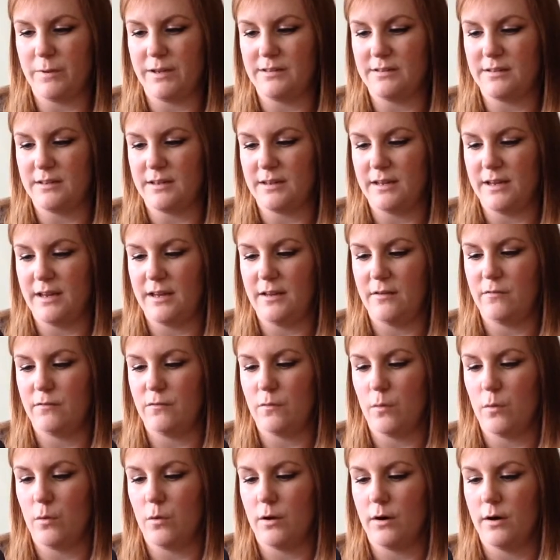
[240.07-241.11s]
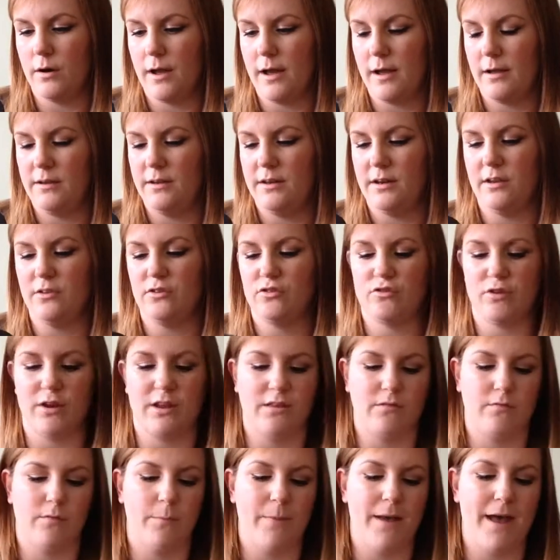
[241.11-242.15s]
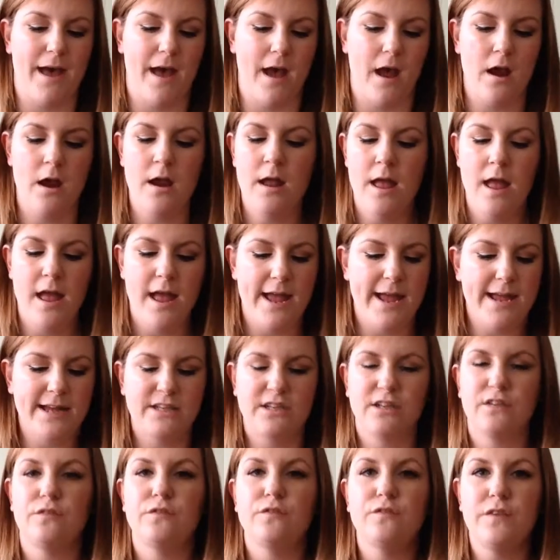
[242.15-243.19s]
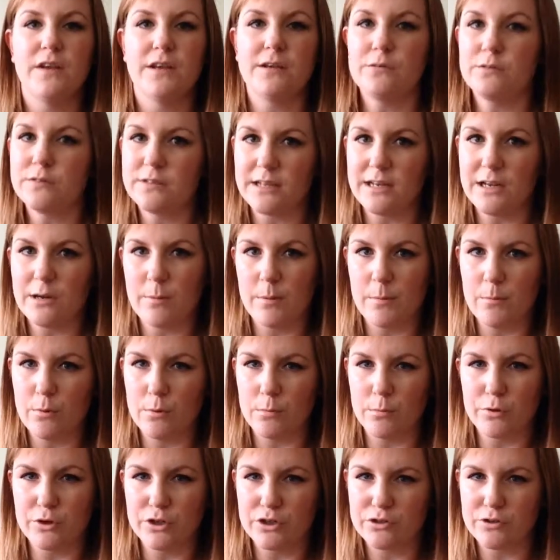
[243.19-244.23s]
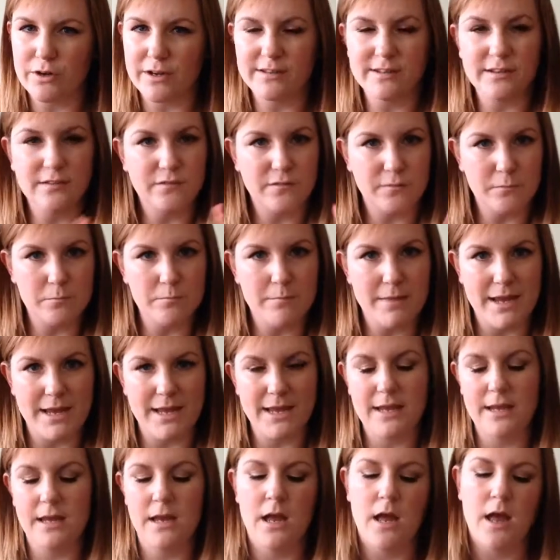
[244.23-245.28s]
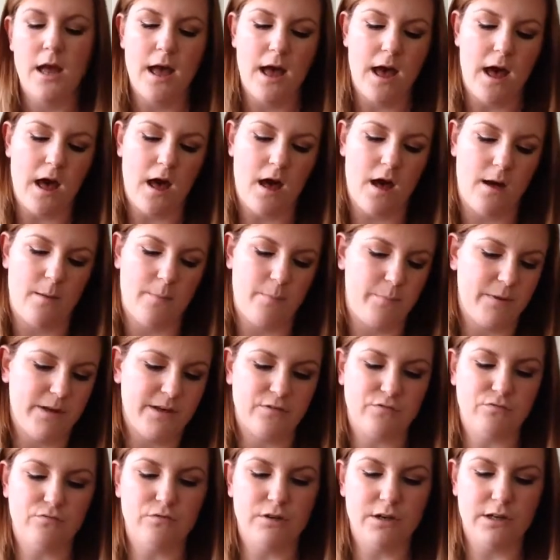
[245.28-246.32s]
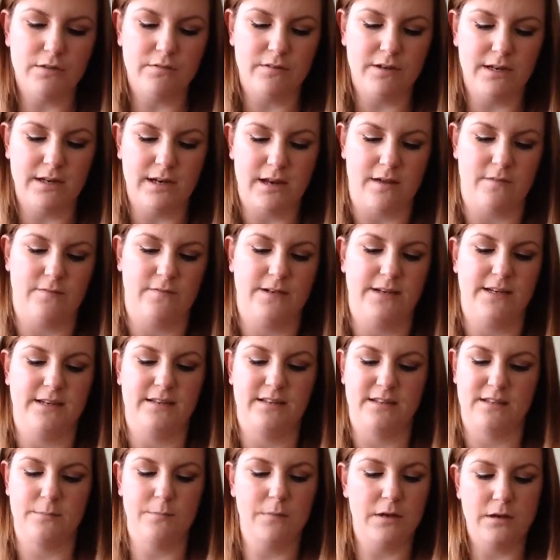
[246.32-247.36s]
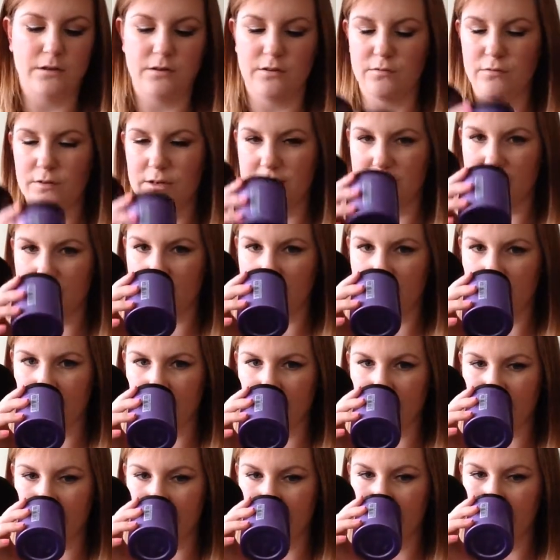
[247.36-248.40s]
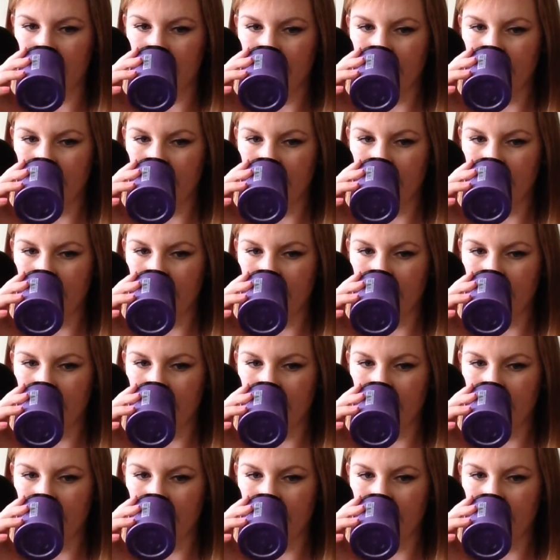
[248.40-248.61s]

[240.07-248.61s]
basically for, you know, strength and repair. It just feels a little bit more moisturising for me, but it's really lovely. It smells really nice.